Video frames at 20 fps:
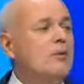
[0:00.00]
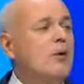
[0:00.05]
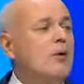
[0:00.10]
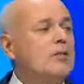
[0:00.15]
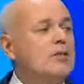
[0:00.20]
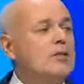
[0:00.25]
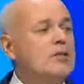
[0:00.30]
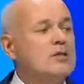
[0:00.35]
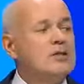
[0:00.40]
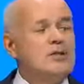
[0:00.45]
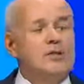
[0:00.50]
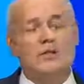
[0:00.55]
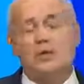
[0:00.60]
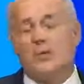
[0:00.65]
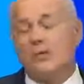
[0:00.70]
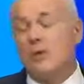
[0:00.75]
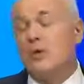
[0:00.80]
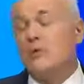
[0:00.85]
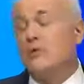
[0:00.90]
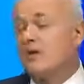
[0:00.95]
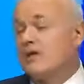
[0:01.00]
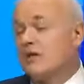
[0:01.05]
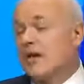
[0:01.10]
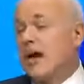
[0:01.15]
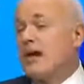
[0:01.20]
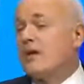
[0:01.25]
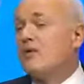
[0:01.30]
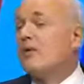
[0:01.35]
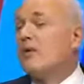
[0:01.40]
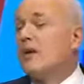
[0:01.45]
promised that we would
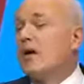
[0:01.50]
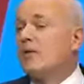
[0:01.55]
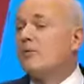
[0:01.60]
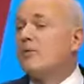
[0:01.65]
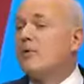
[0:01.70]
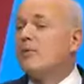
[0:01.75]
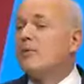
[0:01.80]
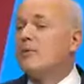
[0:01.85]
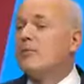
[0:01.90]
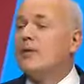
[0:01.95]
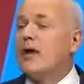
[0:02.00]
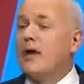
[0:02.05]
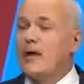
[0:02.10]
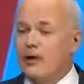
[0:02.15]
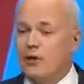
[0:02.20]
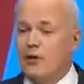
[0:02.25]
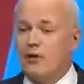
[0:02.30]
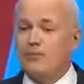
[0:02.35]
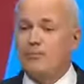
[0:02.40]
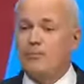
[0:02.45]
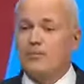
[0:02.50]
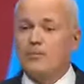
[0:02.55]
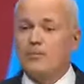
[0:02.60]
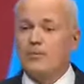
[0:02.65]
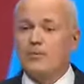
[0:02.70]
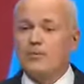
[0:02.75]
tackle that problem head-on.